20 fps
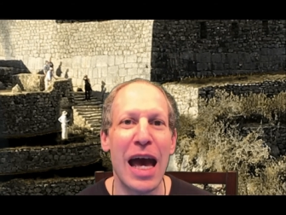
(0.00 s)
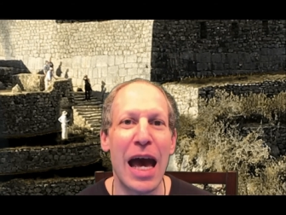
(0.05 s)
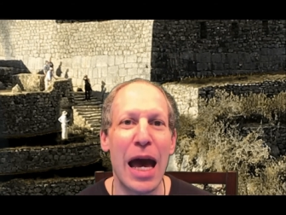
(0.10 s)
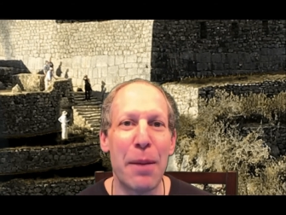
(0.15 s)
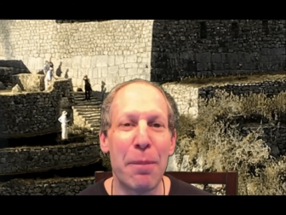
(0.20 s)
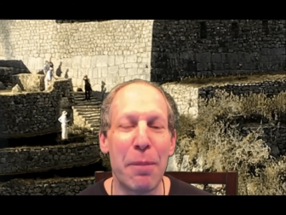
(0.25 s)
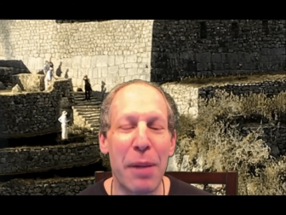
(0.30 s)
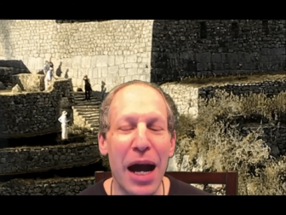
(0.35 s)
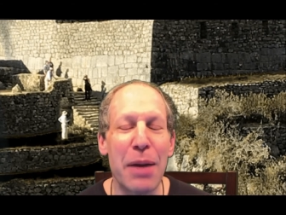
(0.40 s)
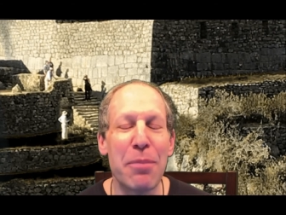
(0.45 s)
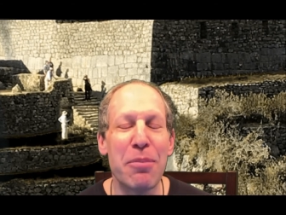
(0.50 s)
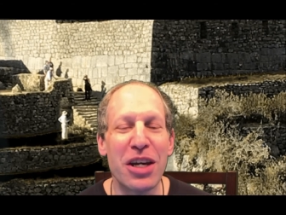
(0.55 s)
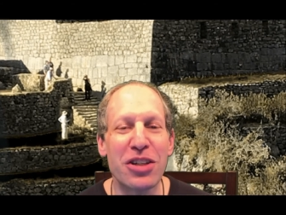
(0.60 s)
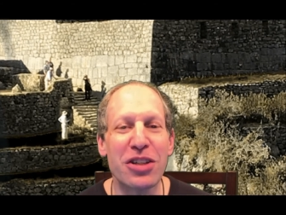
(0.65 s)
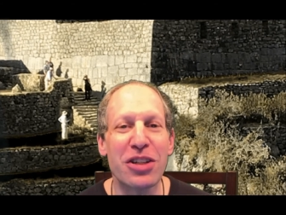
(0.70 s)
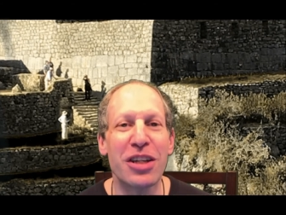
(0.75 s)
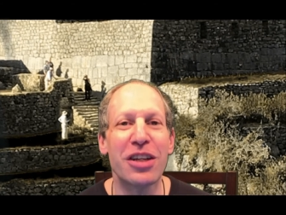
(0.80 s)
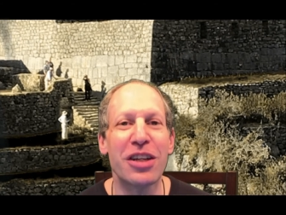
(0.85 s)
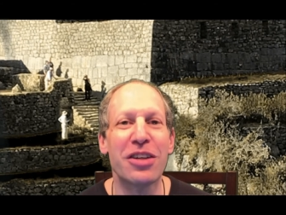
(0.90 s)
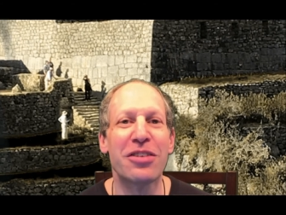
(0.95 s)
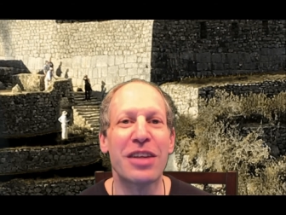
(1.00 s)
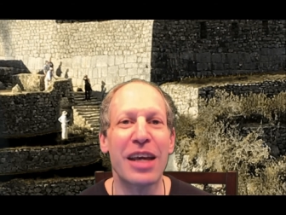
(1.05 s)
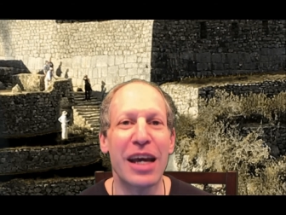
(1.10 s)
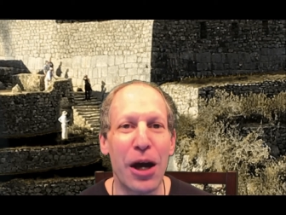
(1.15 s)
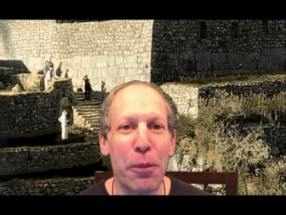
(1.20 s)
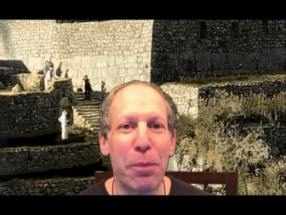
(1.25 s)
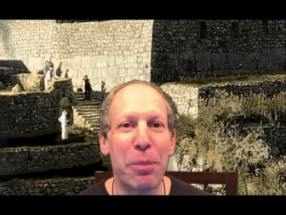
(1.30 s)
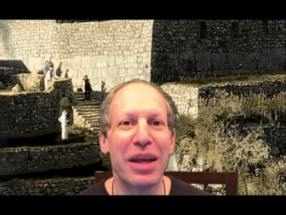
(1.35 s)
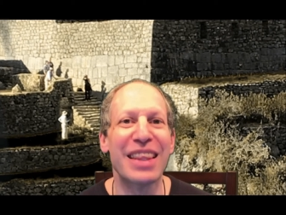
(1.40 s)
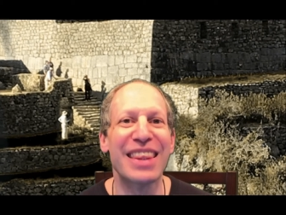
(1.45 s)
and my mission is to
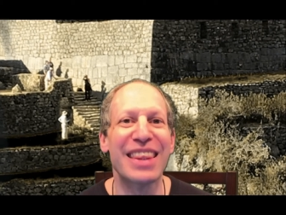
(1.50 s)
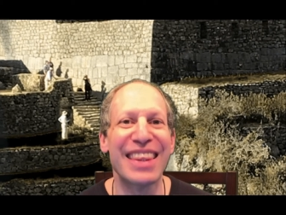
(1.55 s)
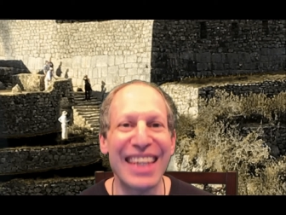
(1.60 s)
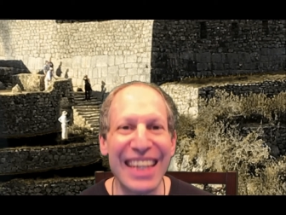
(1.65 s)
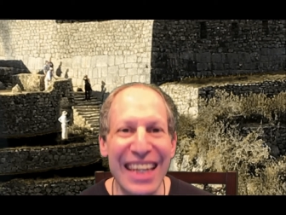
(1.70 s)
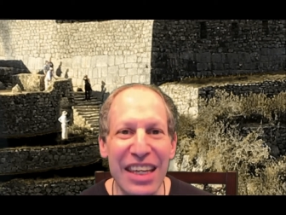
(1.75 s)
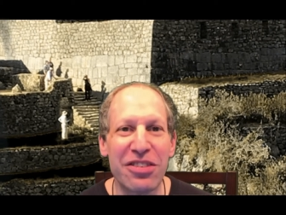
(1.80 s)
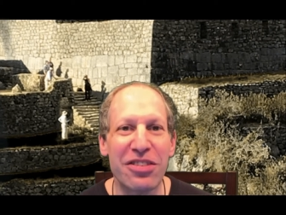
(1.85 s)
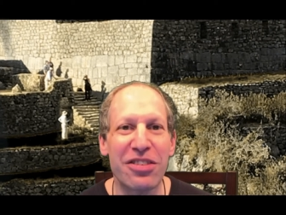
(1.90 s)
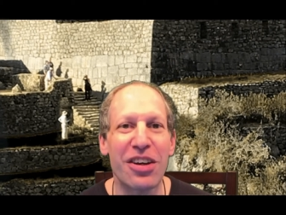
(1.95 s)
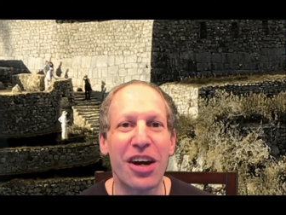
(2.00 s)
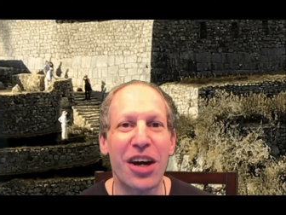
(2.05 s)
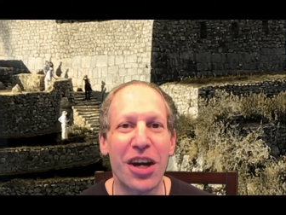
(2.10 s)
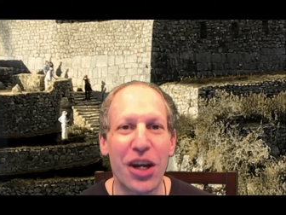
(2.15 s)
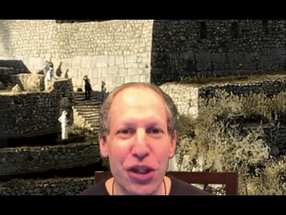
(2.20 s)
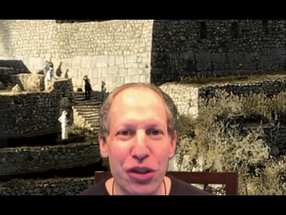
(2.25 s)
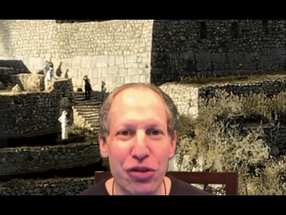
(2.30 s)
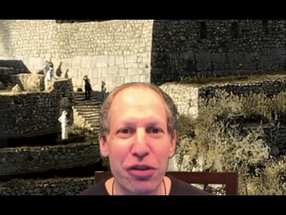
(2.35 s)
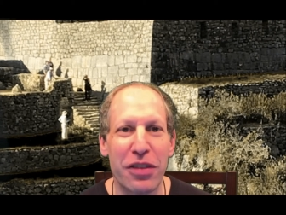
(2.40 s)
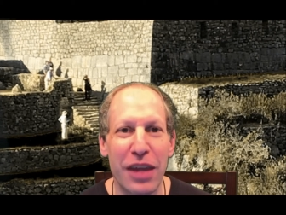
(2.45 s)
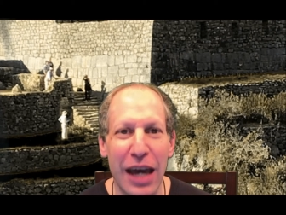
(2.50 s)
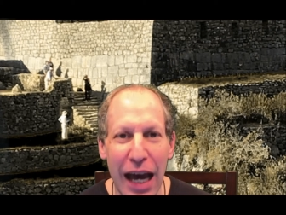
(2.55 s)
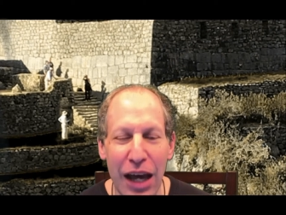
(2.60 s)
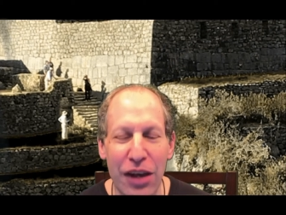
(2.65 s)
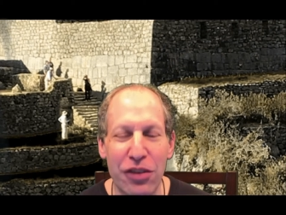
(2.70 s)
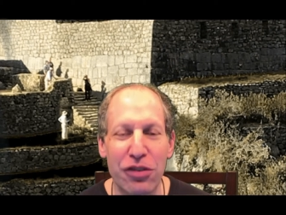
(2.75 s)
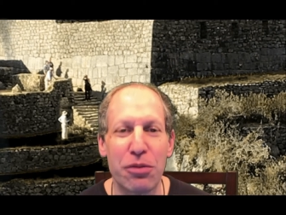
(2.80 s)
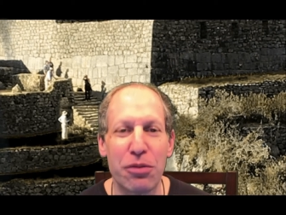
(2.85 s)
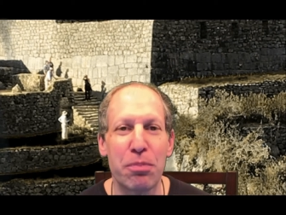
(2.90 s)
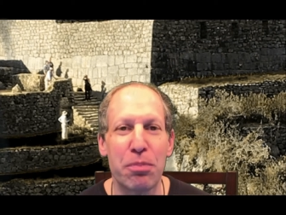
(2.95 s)
help at least
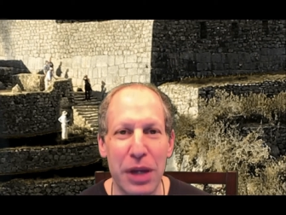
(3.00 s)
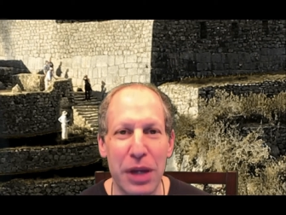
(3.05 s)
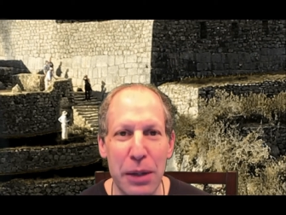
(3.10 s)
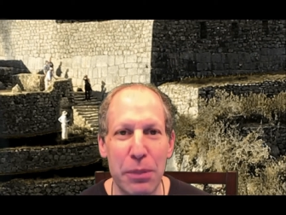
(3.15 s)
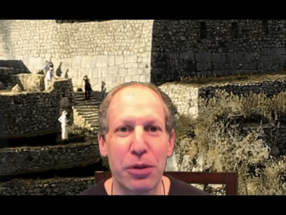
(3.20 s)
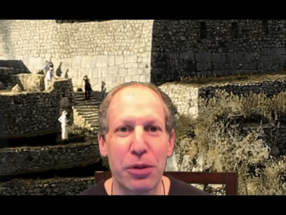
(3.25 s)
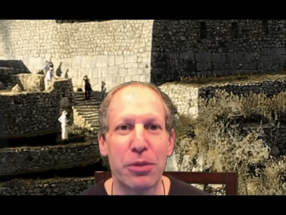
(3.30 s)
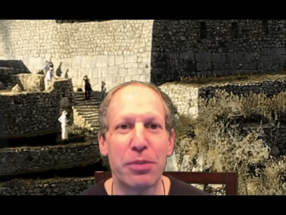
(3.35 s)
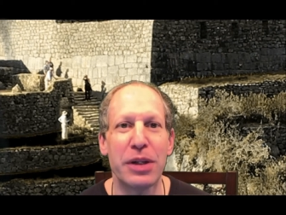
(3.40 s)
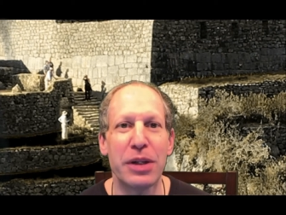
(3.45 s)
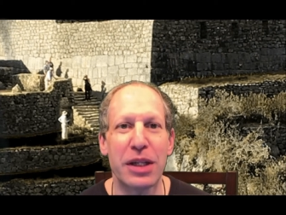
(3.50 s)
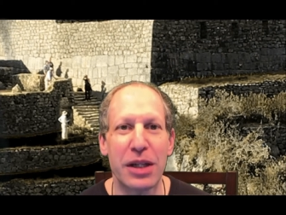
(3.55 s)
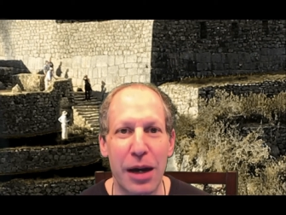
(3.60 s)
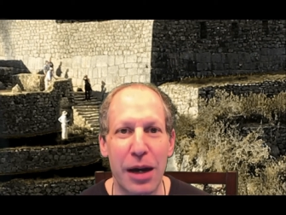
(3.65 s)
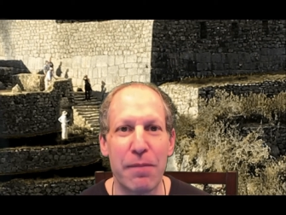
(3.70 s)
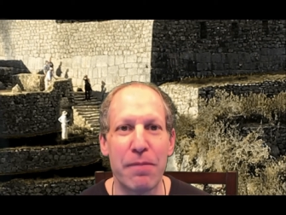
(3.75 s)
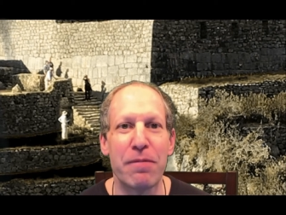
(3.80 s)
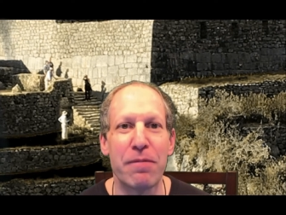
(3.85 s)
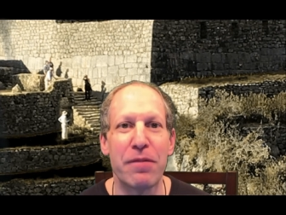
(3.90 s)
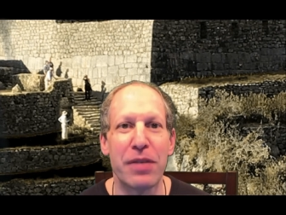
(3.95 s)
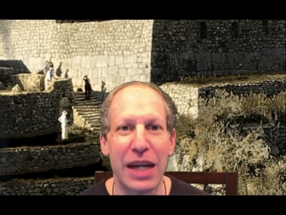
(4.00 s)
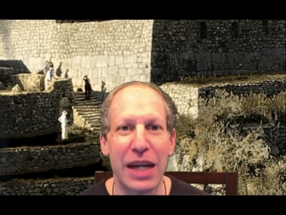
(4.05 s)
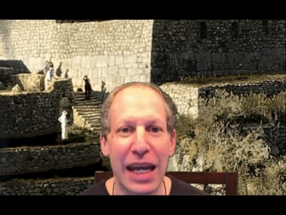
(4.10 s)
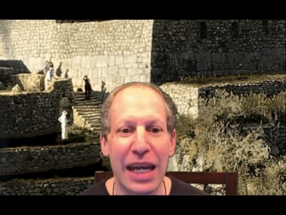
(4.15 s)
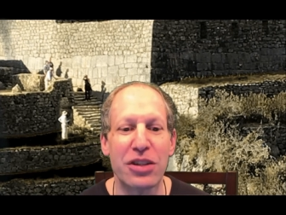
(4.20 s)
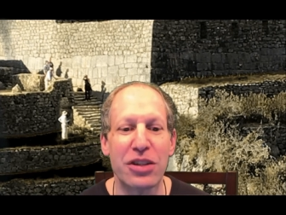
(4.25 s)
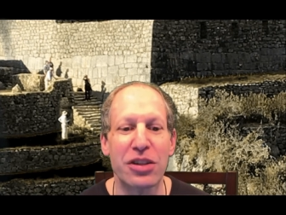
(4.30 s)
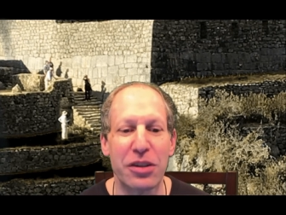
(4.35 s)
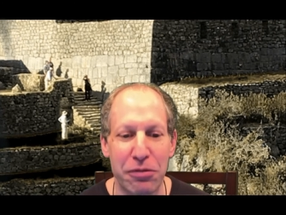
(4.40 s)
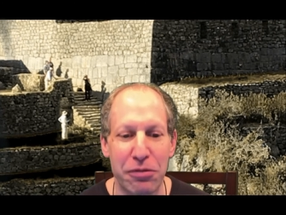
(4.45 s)
100,000 people become
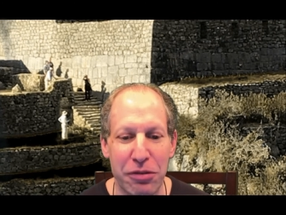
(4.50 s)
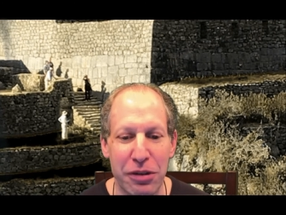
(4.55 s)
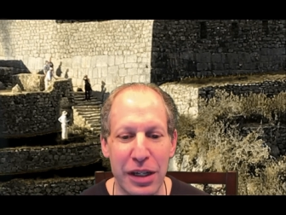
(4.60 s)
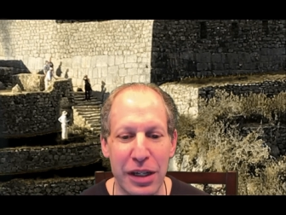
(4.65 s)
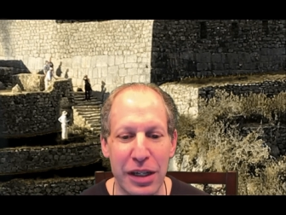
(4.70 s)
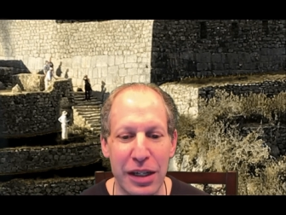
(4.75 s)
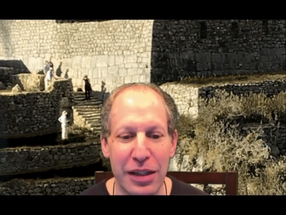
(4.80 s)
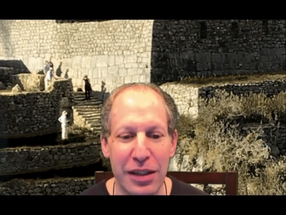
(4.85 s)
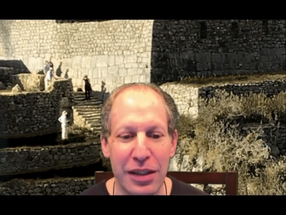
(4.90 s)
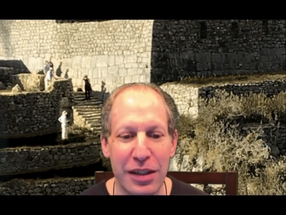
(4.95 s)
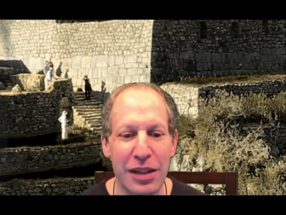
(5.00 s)
financially free.